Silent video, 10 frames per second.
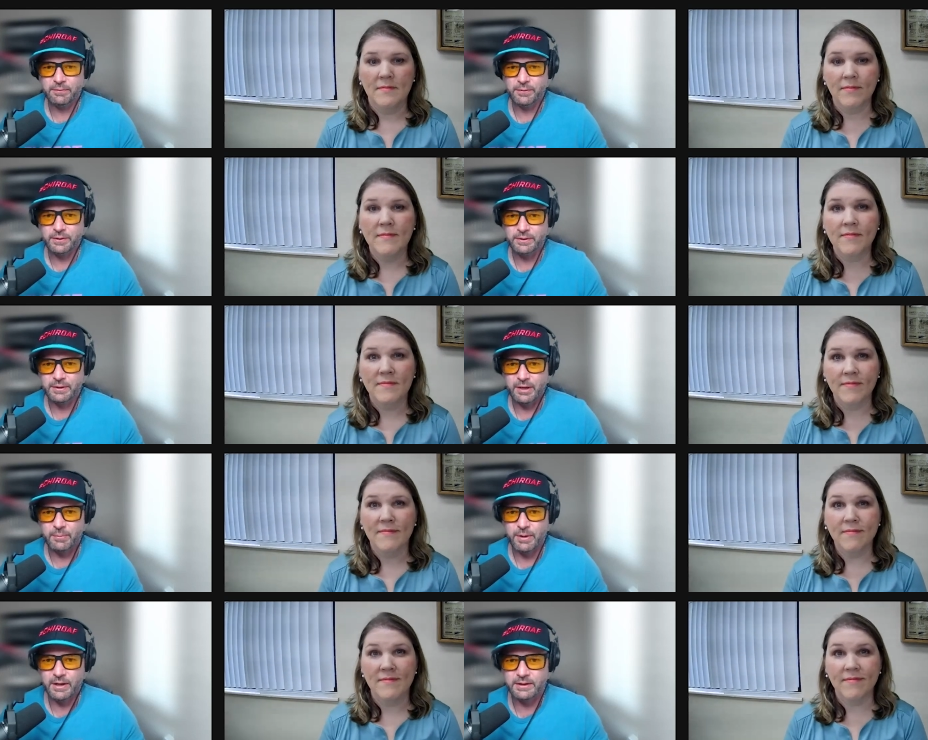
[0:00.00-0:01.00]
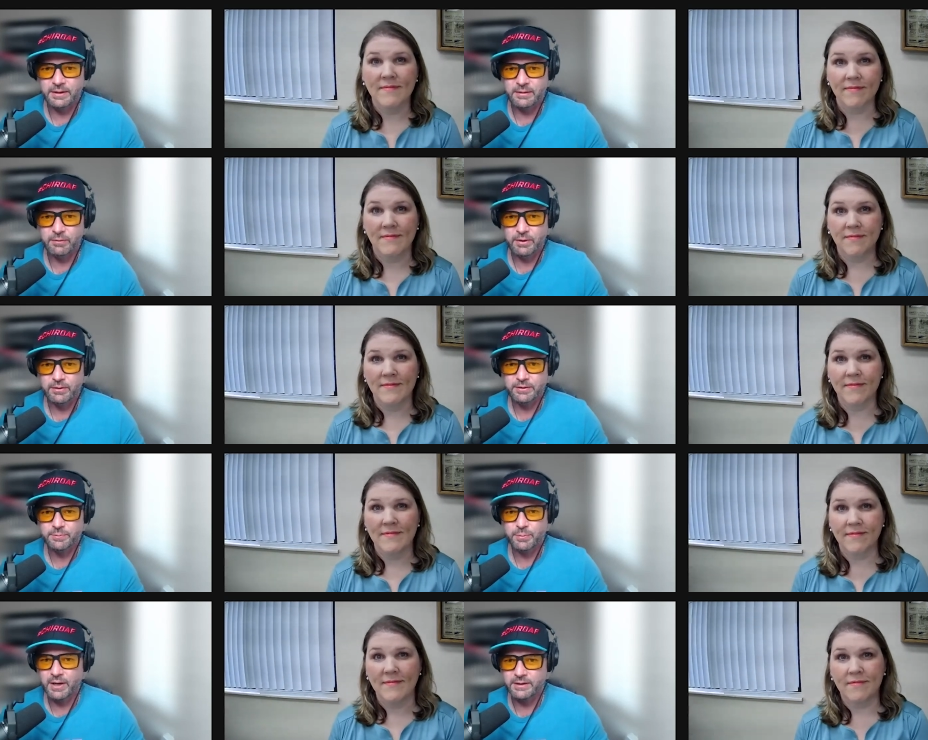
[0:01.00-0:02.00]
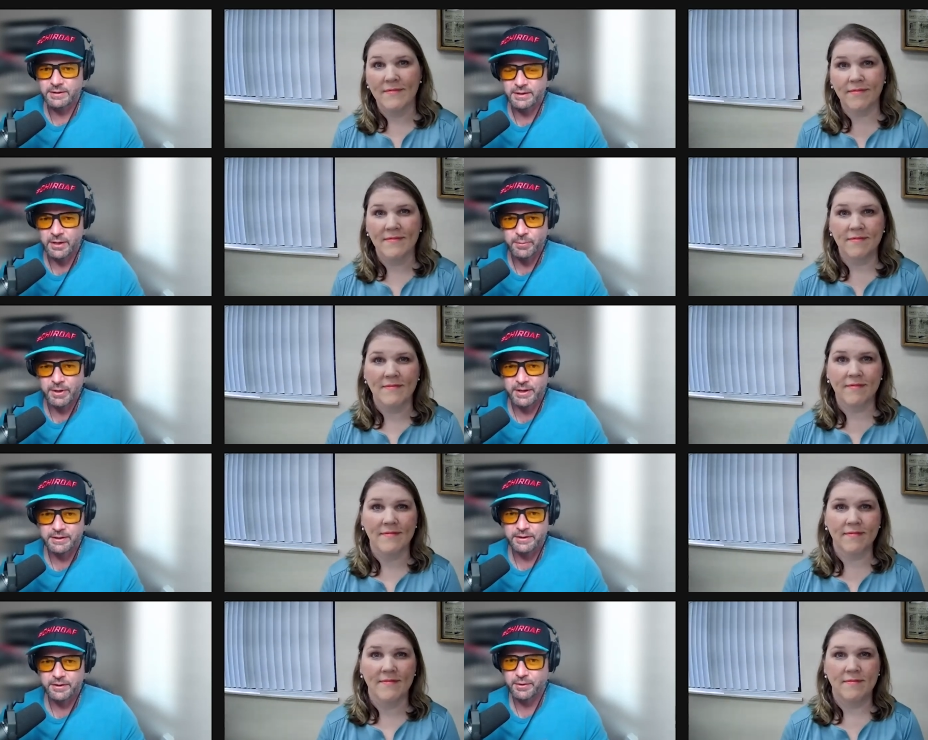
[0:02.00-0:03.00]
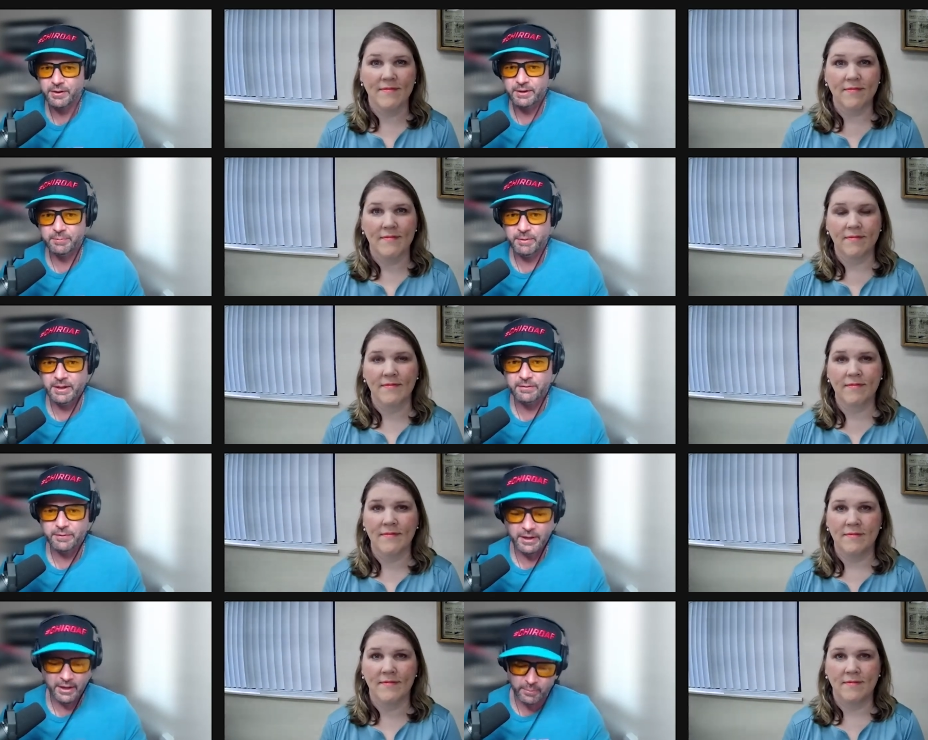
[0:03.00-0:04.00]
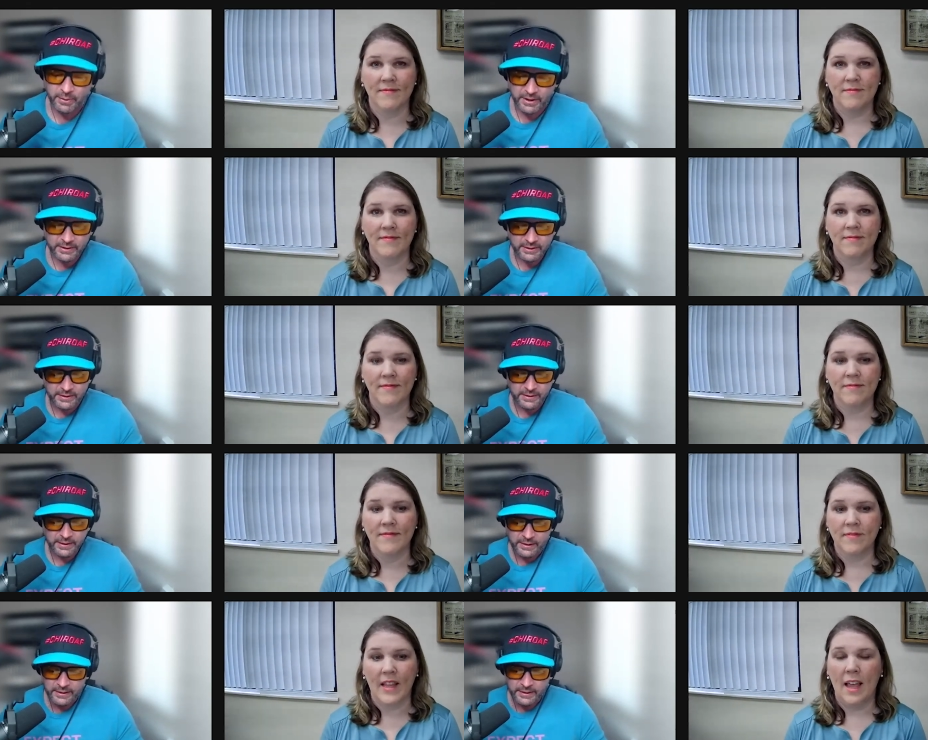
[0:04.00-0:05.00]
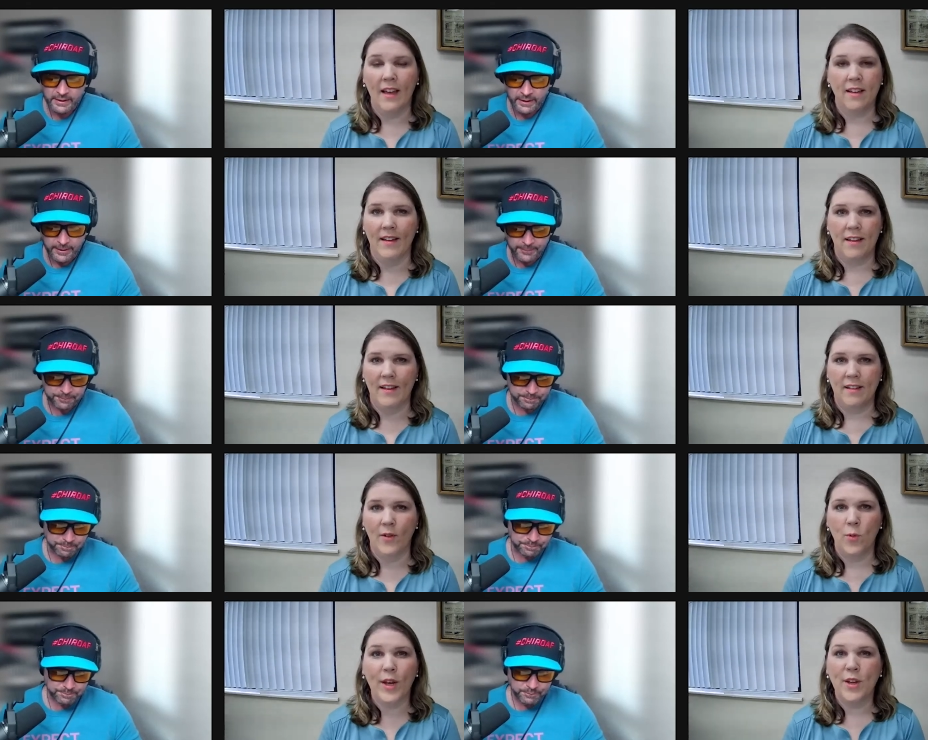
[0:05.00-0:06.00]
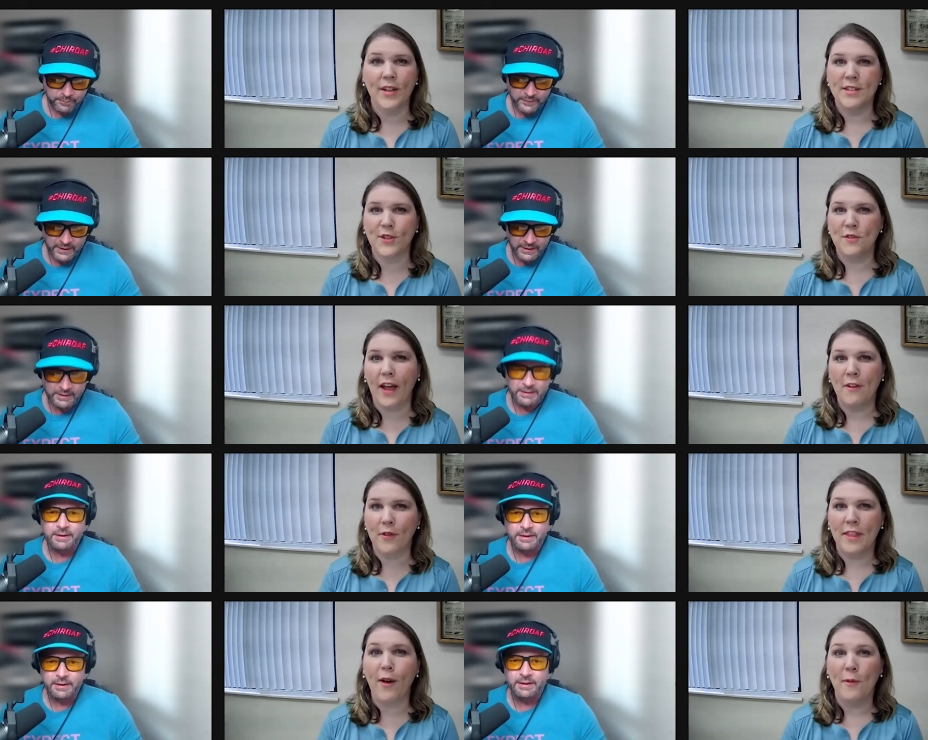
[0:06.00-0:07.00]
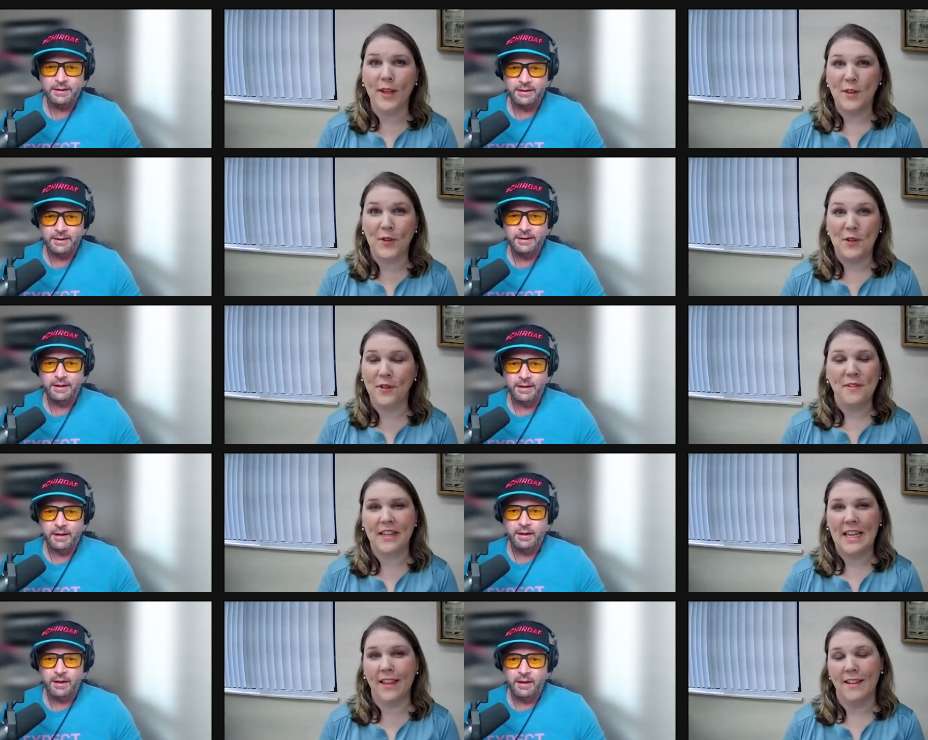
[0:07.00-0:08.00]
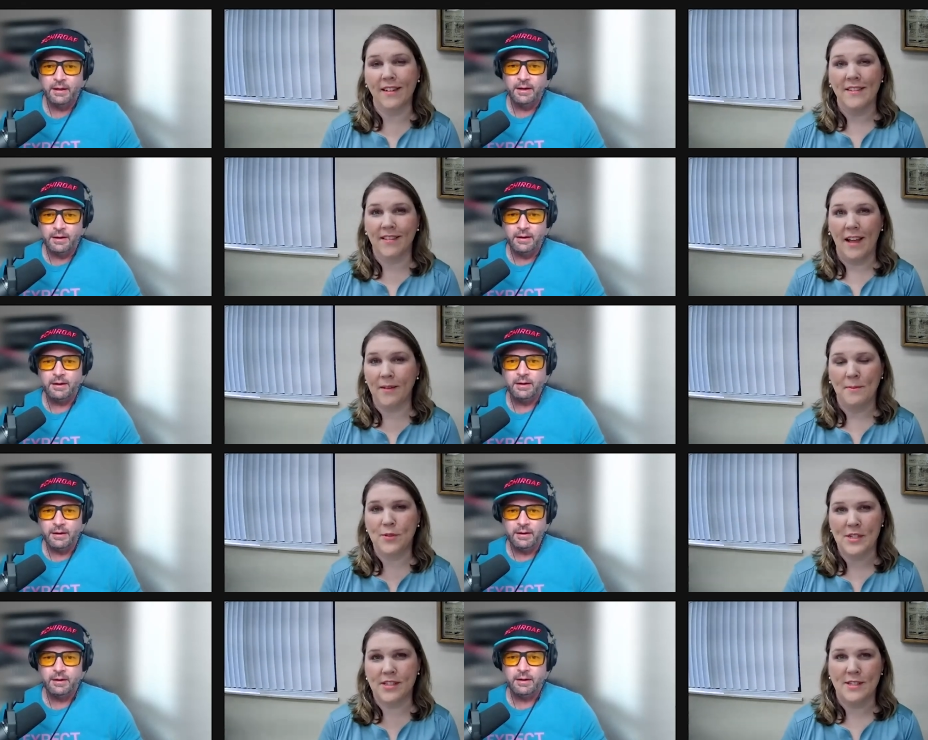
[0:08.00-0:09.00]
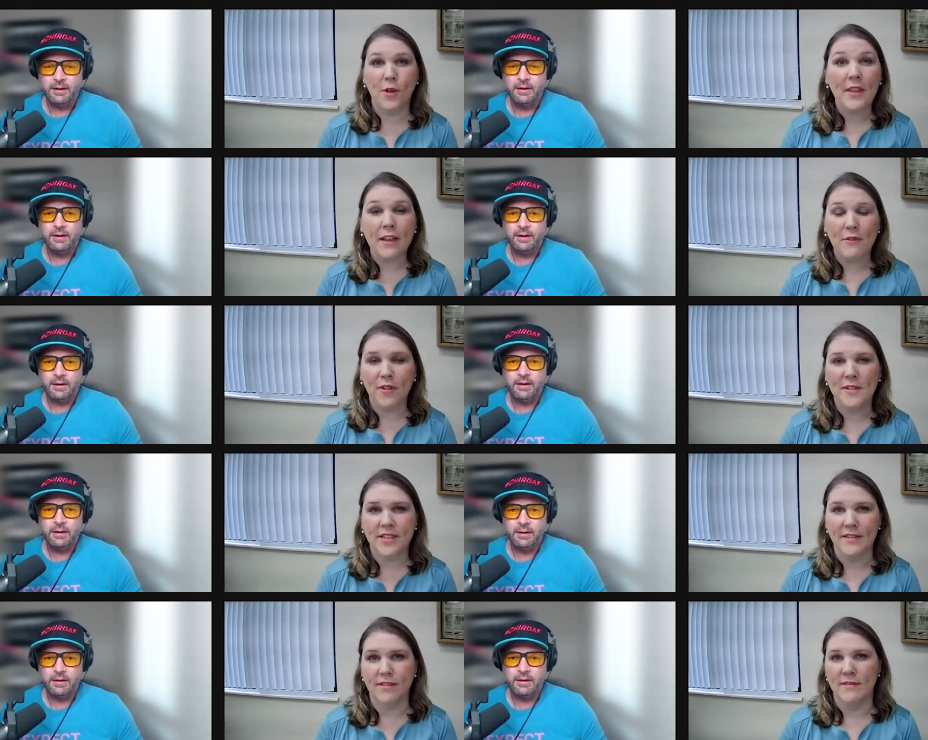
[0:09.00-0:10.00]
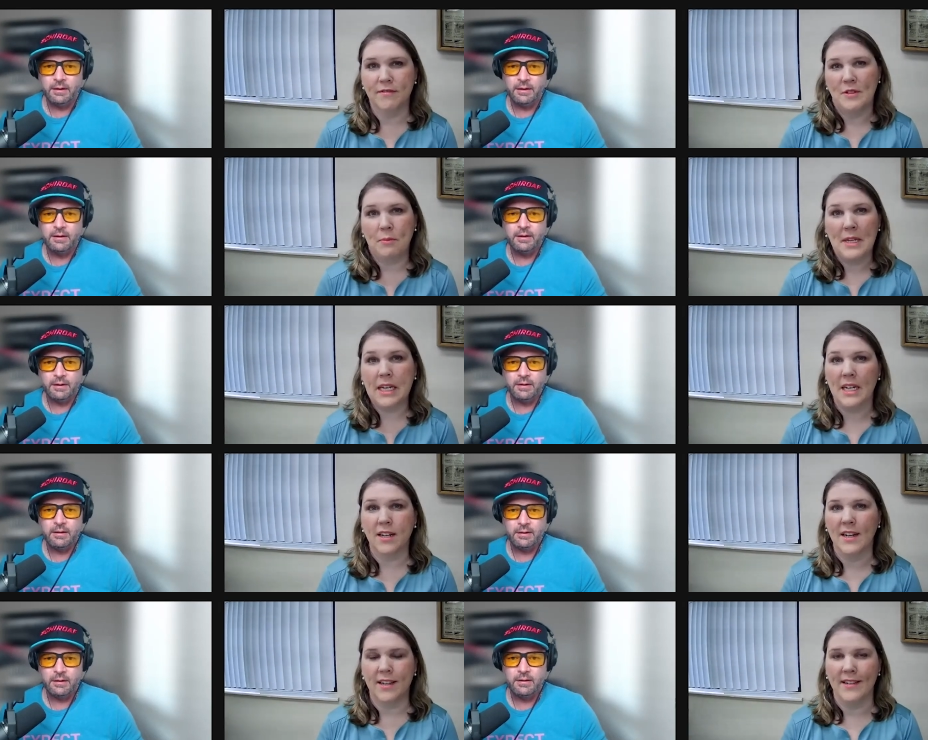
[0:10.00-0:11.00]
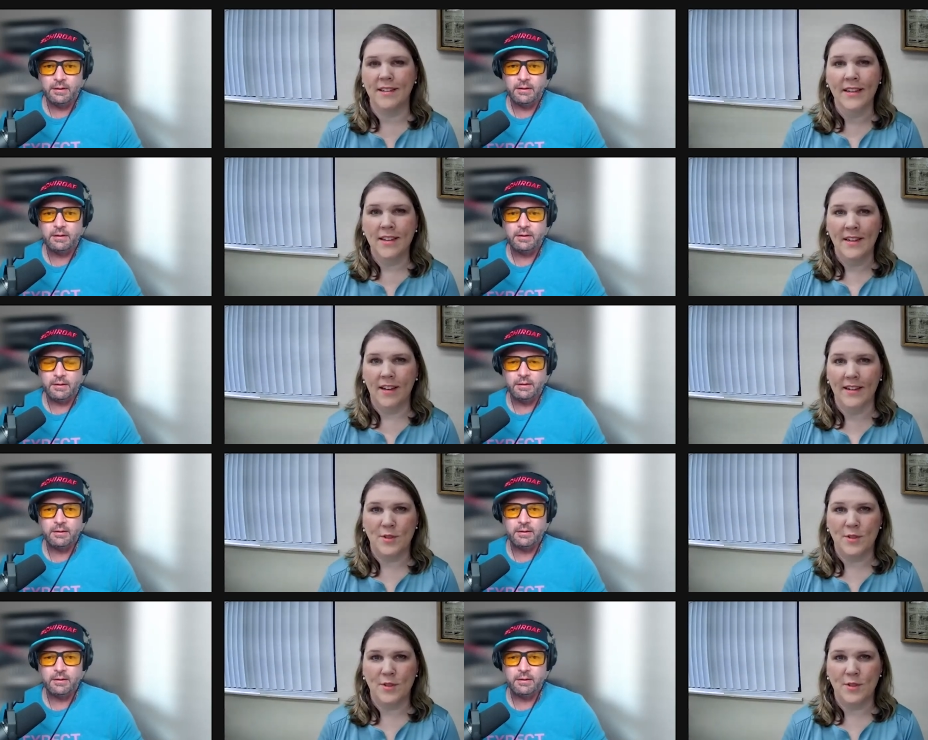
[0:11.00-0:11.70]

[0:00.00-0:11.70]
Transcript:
Speaker 1: with chiropractic, whether it's practicing chiropractic or creating media for chiropractic. Um,
Speaker 2: we couldn't survive without what you do either. I'm just so thankful to to be here and uh,